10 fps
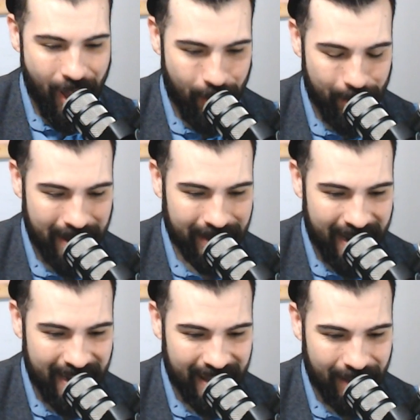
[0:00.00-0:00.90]
and
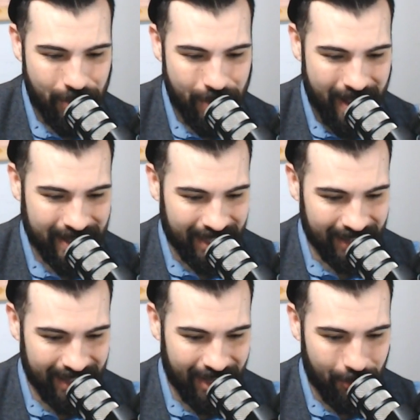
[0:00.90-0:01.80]
kind of give you guys a
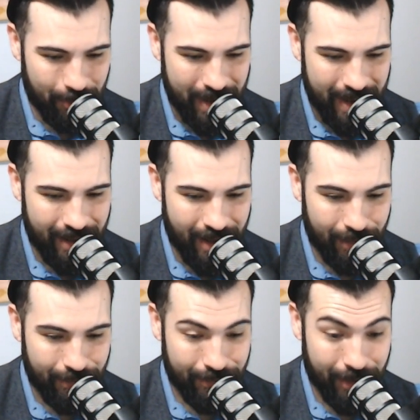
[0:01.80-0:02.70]
little bit
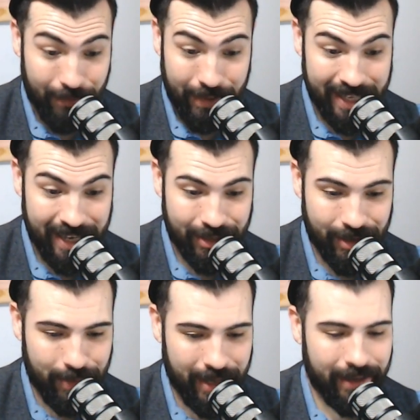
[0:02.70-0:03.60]
of its
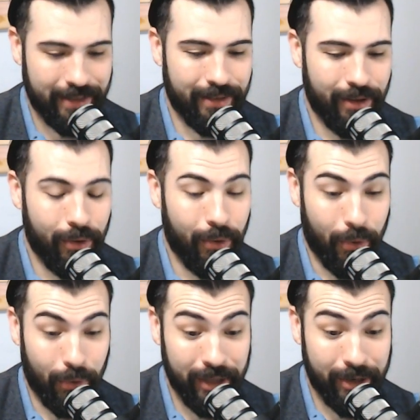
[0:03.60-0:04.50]
history, because
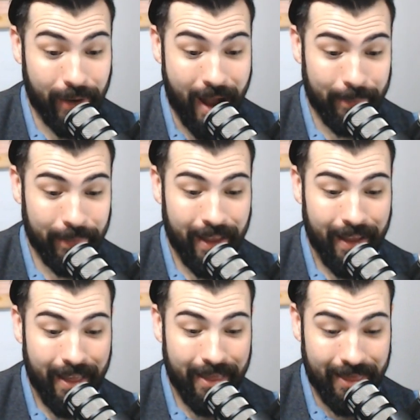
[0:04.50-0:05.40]
holy crap,
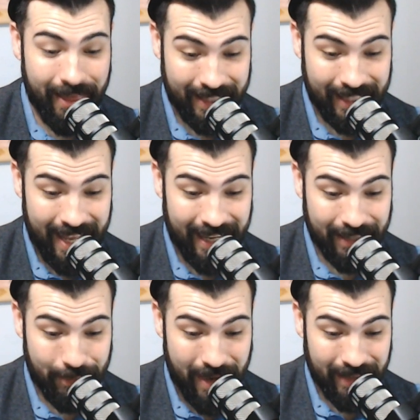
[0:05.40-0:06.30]
this thing
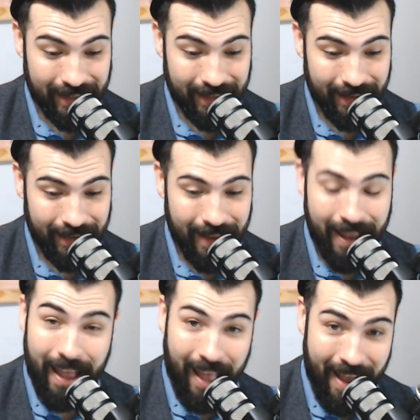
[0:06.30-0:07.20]
is amazing.
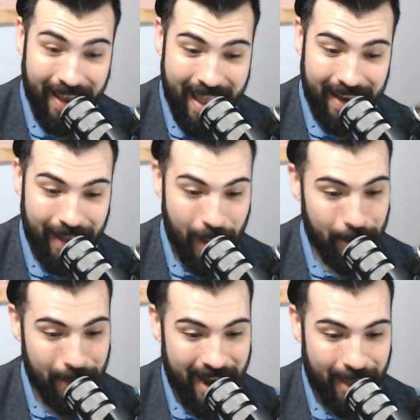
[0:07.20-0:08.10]
Again,
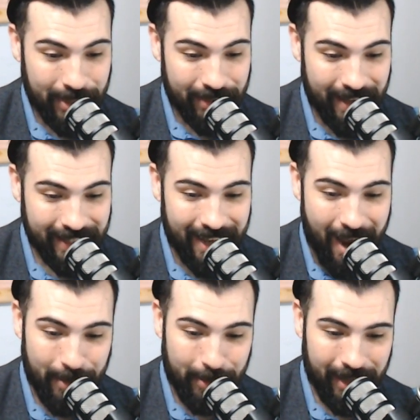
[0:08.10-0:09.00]
my name is Russ.
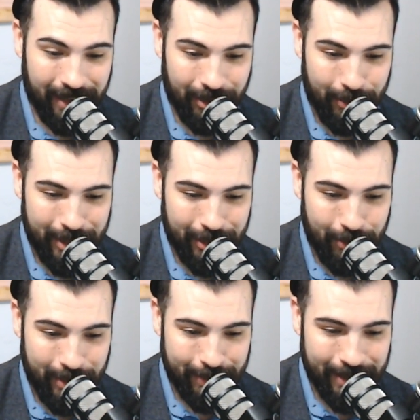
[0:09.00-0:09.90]
I'm the Millennial
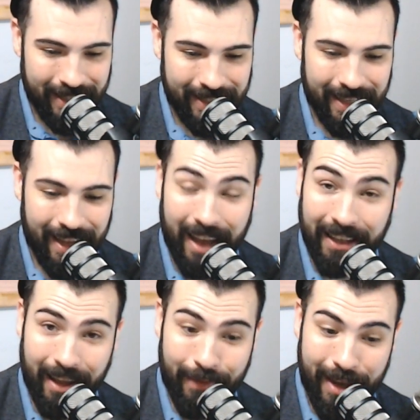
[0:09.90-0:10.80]
Numismatist.
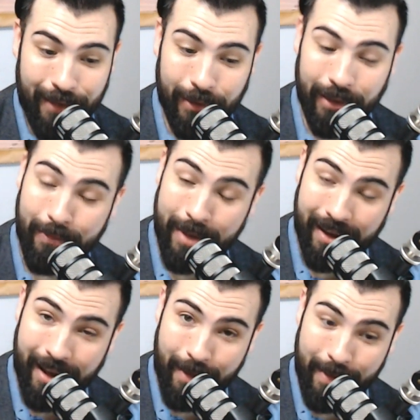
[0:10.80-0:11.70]
I'd love it if you leave me a
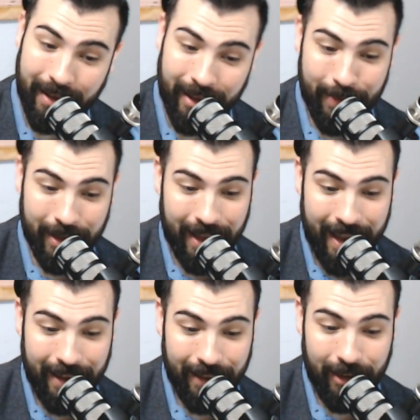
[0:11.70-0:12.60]
comment, leave me a
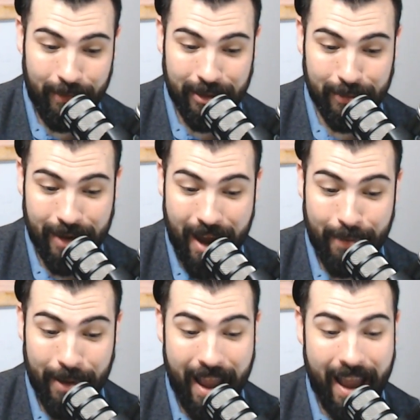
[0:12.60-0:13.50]
like, leave me a
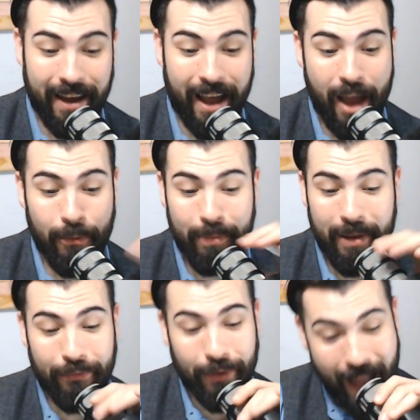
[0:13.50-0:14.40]
subscribe, and I would
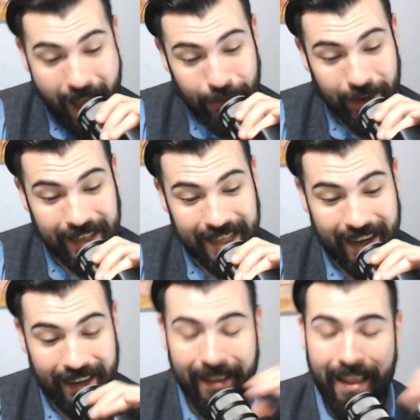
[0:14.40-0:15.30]
be forever
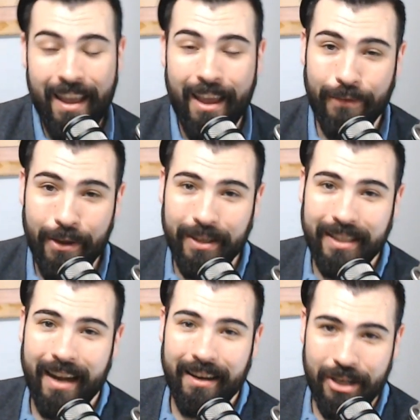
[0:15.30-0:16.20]
indebted if you
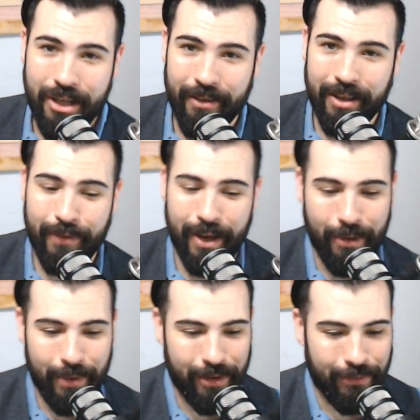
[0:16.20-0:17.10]
decided to share this
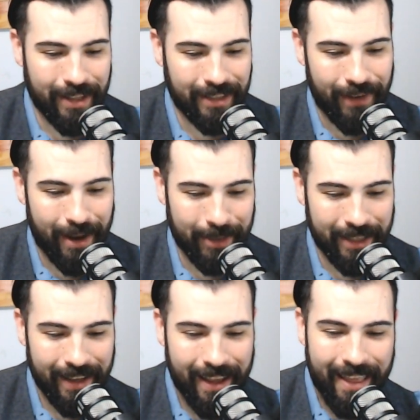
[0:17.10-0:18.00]
video with your friends and
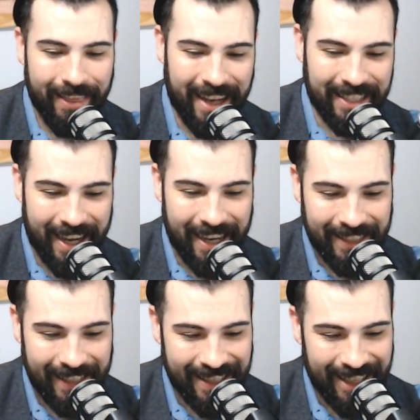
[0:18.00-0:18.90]
family. Thanks,
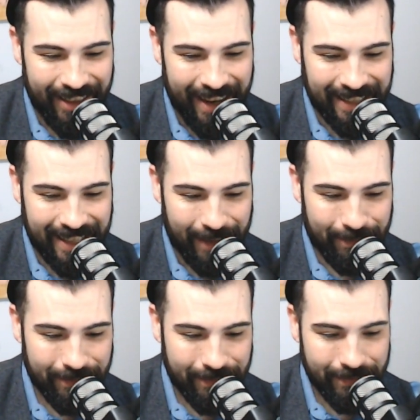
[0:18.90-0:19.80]
guys. Until the next time.